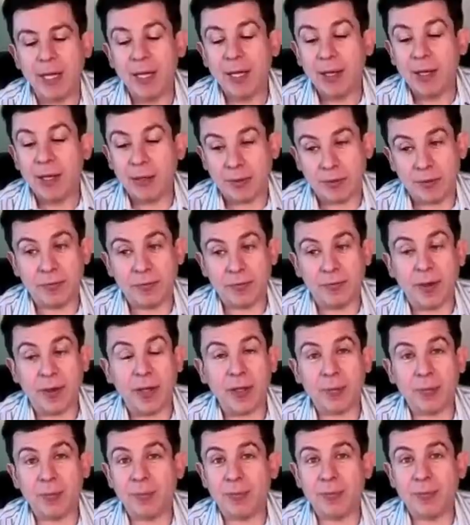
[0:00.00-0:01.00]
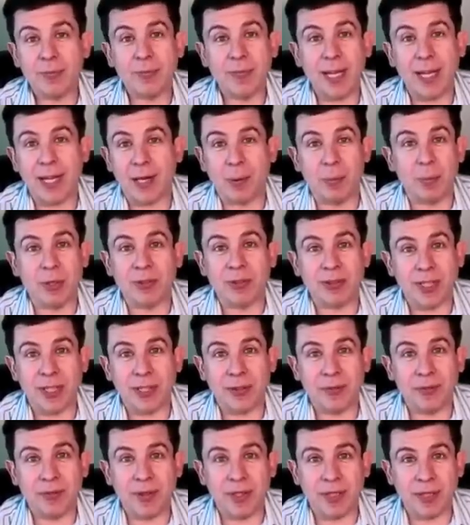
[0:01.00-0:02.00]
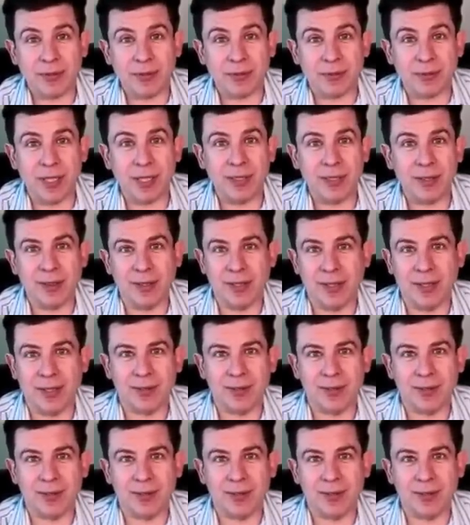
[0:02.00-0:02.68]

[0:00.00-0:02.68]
on the farm animal side of things, right? Hmm. Like mm.